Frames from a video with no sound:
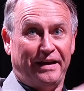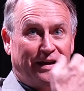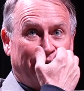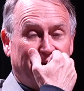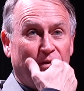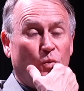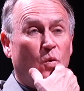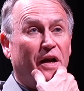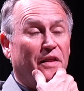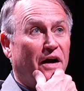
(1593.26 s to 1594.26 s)
and
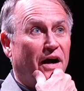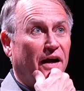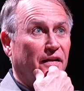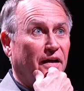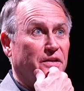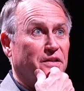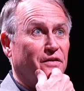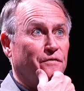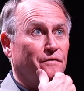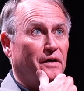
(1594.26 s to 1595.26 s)
one of the highlights
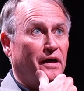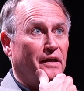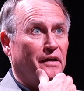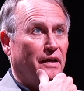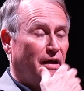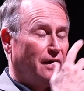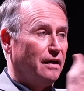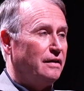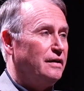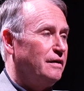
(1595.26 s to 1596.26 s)
of I
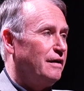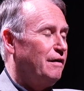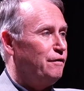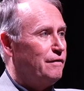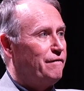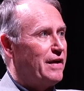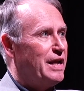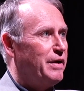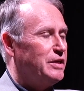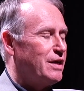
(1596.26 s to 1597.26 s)
uh, if if
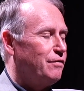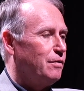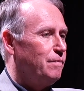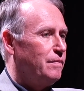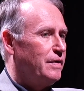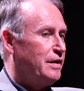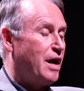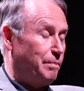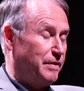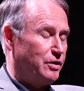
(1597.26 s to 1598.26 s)
anybody's ever
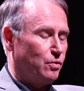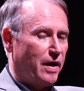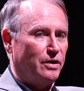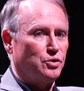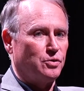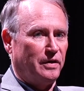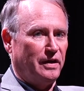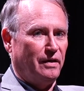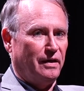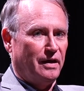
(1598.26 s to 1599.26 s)
not been to
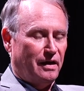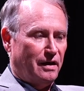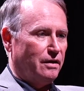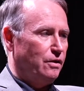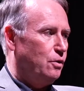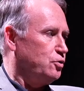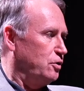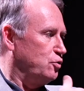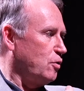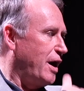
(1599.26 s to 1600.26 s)
Rangeley, you
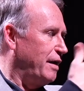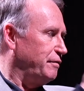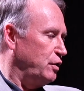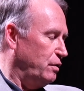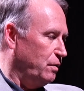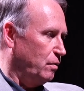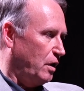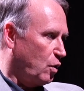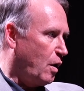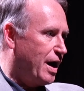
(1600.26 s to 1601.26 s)
should drive to
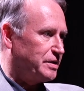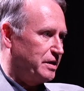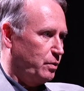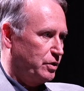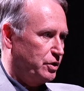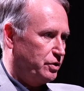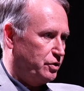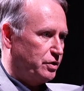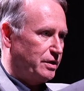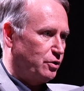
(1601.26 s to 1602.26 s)
Aquasic, which is
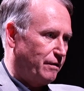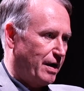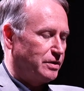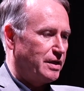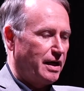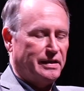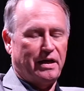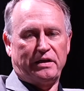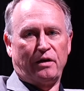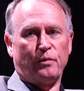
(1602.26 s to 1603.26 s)
just sort of outside
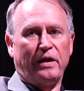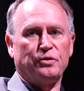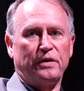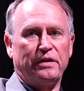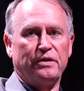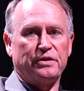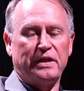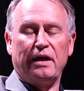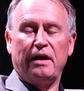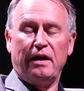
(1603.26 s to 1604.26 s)
downtown Rangeley, and there's
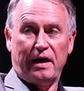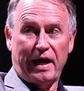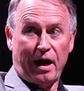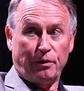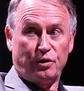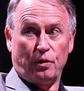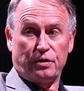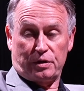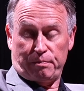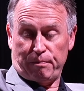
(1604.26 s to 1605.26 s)
the Outdoor
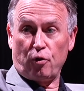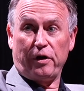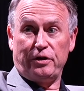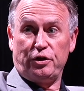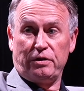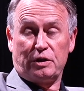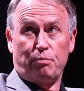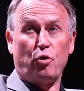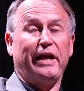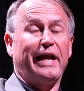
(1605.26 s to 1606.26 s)
Sportage,
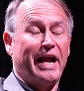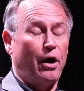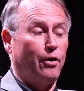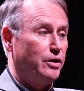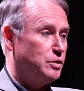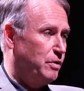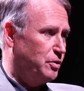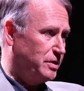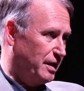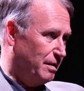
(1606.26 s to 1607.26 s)
Sporting Heritage
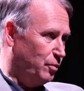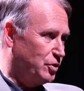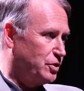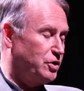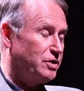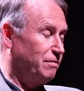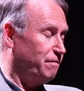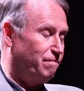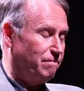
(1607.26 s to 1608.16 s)
Museum, which is just a